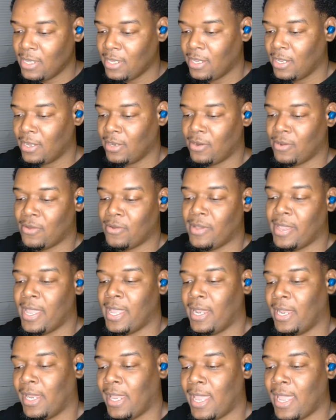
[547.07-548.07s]
You know,
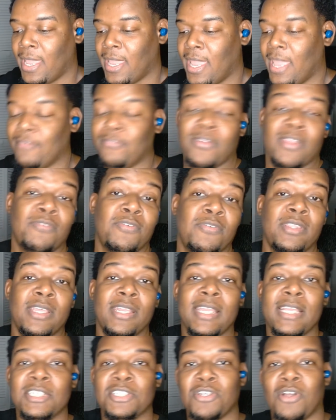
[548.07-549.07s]
and hey, if you
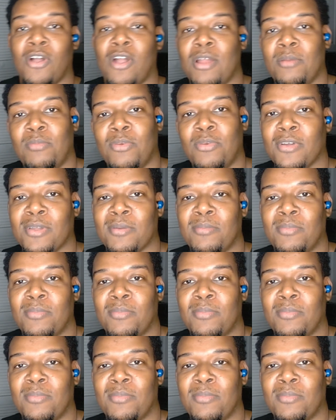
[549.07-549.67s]
did get your heart broken,